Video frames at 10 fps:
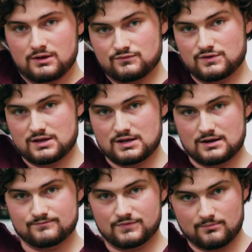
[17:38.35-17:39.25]

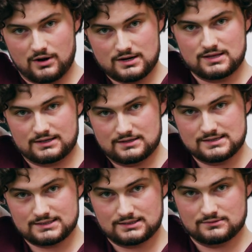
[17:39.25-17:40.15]
the body like
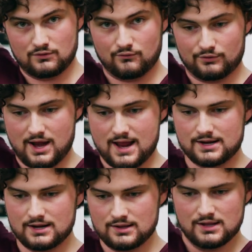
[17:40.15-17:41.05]
this overhead,